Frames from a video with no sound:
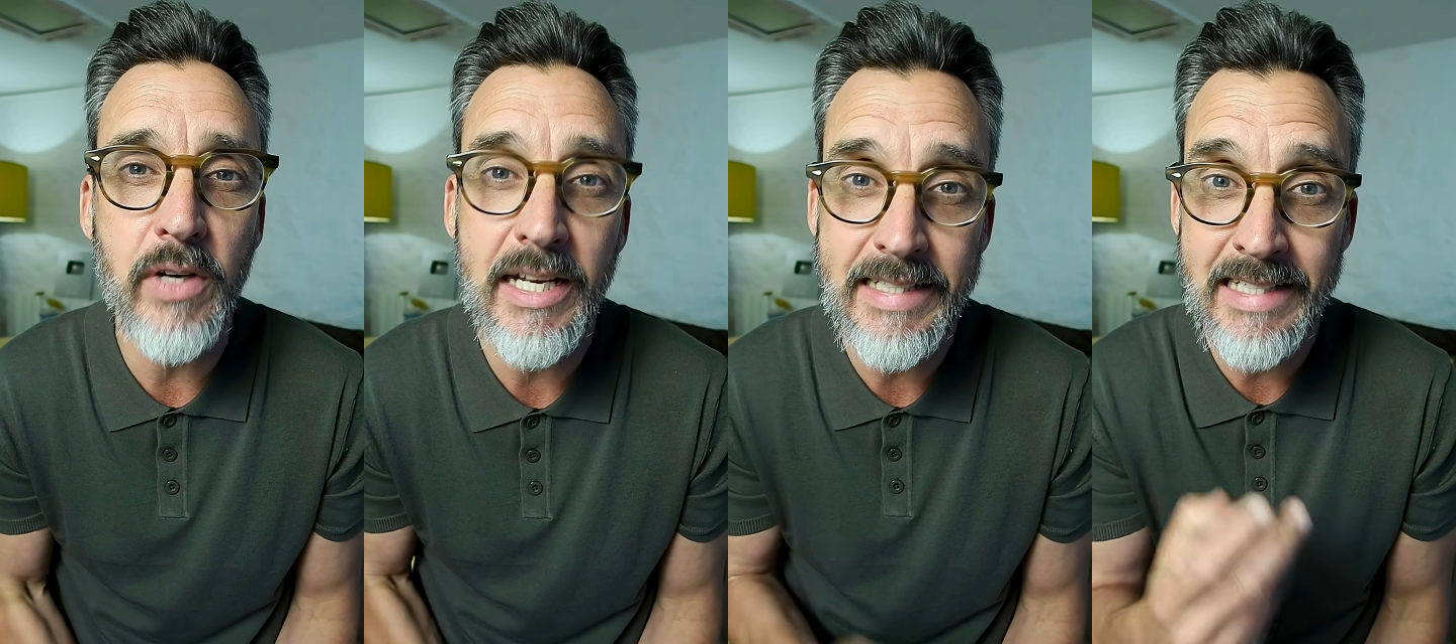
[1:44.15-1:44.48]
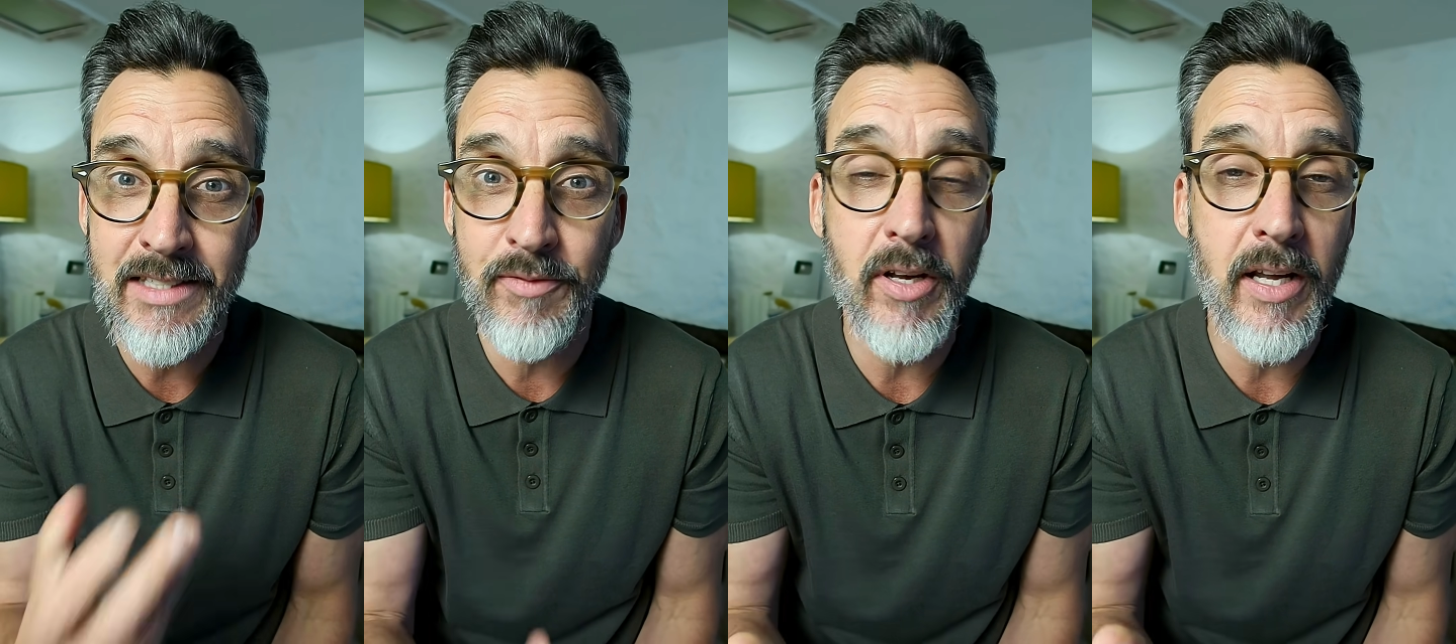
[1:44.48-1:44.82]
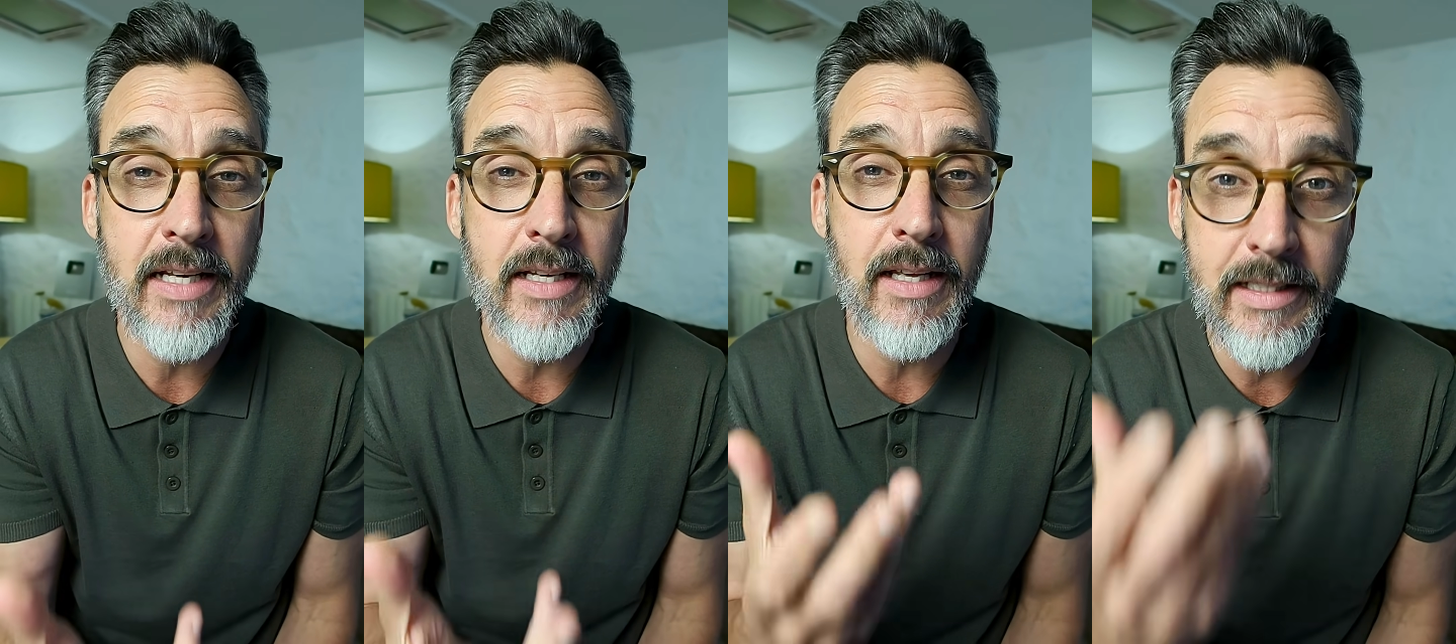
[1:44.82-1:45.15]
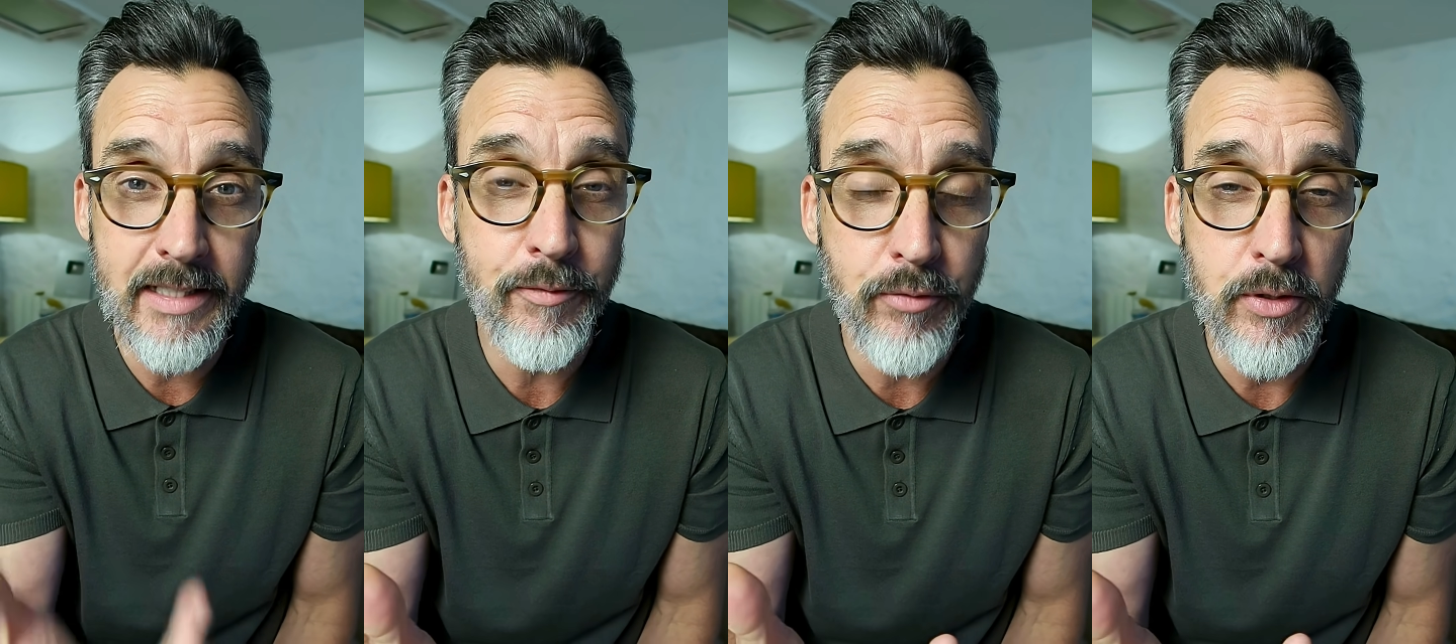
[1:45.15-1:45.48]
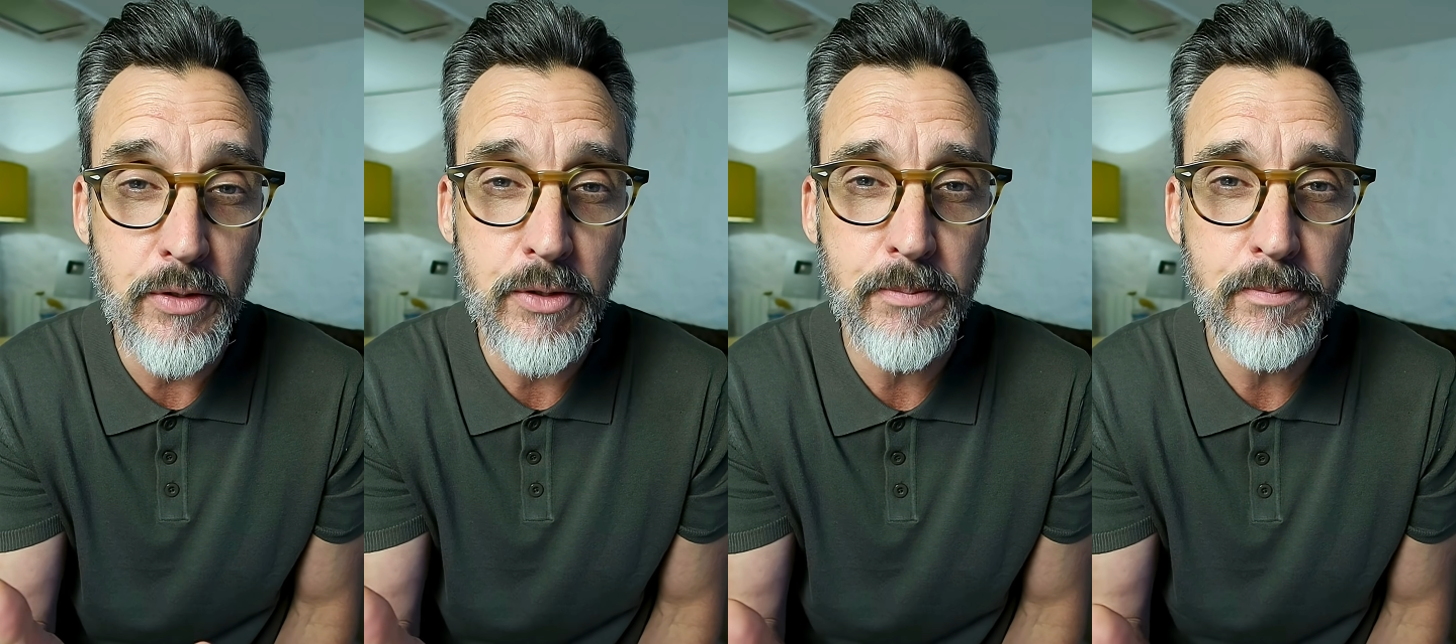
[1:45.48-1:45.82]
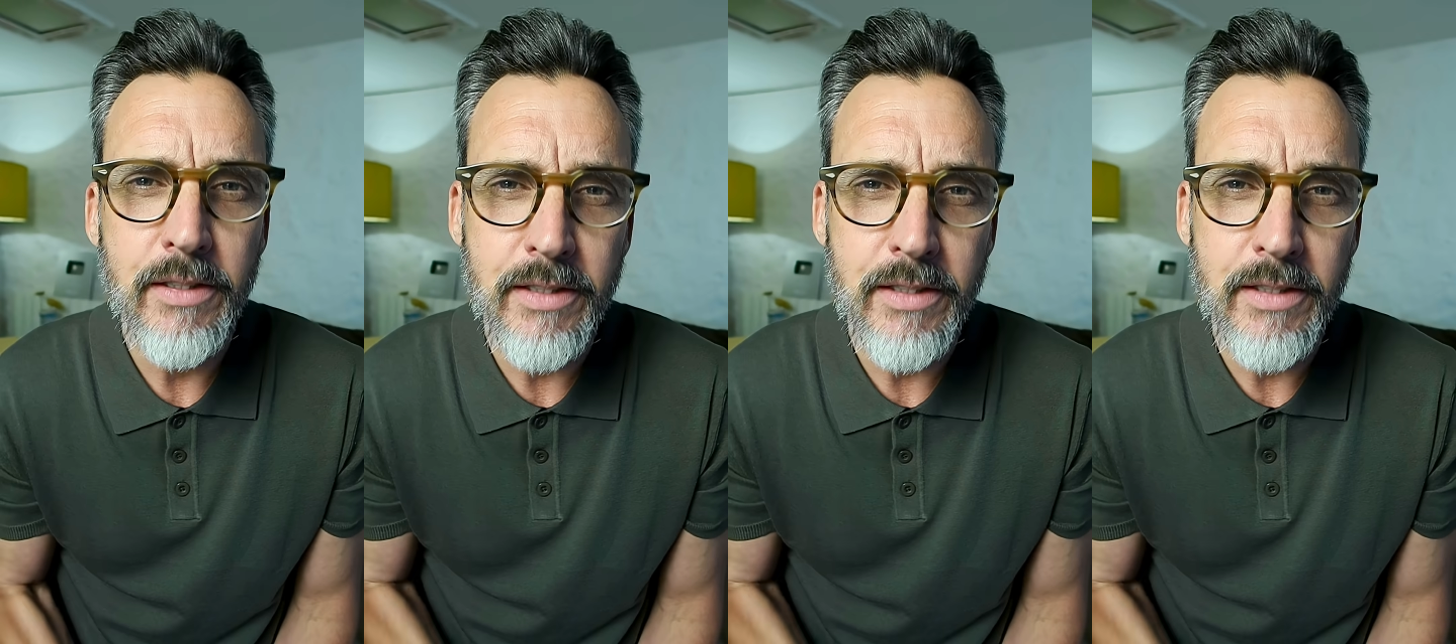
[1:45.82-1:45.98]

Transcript: identified a difference.